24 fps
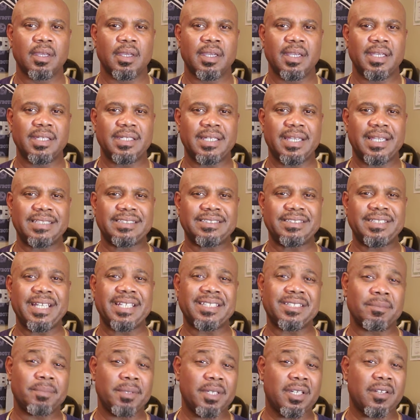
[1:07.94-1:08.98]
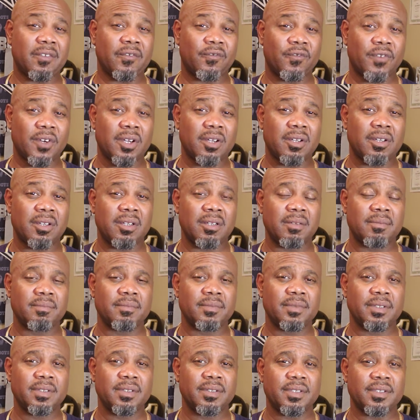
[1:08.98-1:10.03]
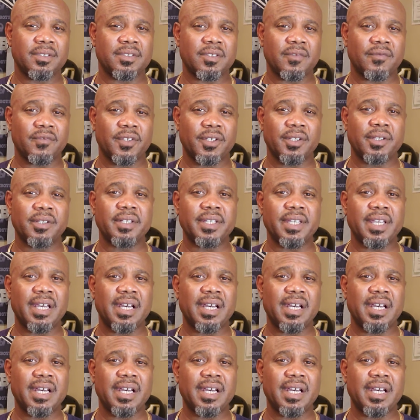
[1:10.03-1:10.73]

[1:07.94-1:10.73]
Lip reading: it has yet to be confirmed the severity